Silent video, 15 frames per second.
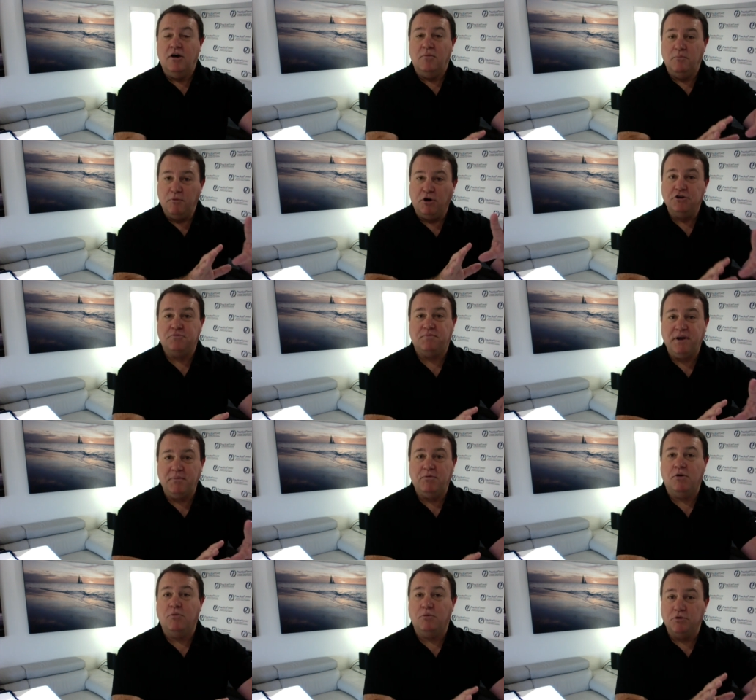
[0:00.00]
Most
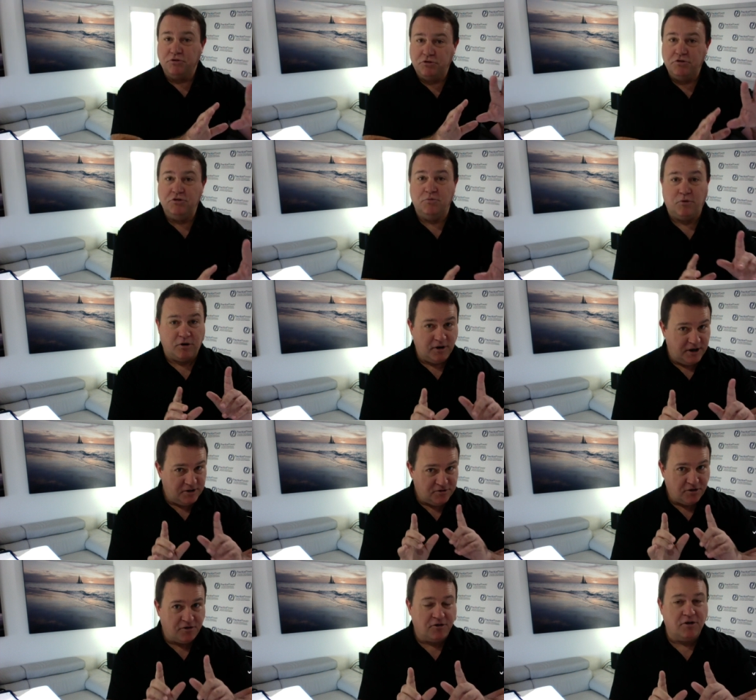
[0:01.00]
people will do more.
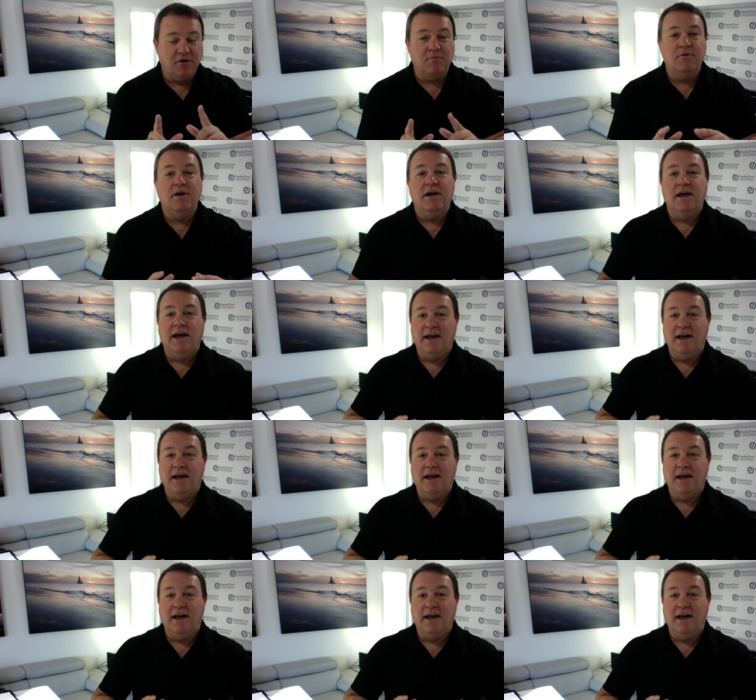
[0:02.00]
Here's the term,